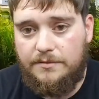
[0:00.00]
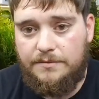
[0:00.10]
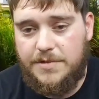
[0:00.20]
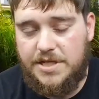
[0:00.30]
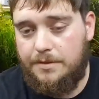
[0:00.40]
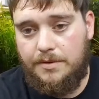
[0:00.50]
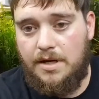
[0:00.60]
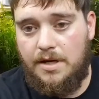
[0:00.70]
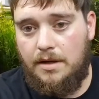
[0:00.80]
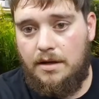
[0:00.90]
So
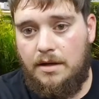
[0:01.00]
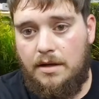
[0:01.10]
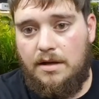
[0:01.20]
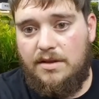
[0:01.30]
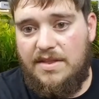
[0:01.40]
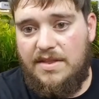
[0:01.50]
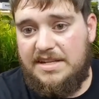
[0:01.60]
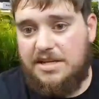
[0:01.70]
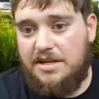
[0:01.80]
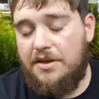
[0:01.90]

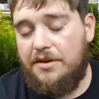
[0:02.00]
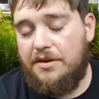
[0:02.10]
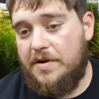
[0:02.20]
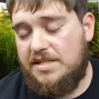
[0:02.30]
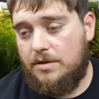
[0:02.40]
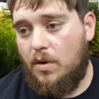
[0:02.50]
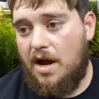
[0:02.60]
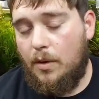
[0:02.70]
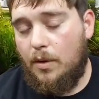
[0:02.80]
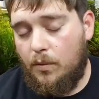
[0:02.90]
that's another reason
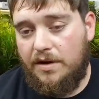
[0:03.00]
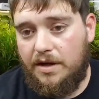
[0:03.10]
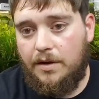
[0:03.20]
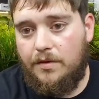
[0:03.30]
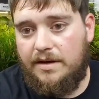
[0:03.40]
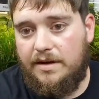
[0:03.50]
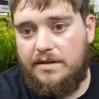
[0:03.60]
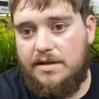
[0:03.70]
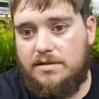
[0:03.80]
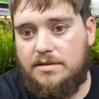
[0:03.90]
why I wanted to go like
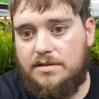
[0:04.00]
this.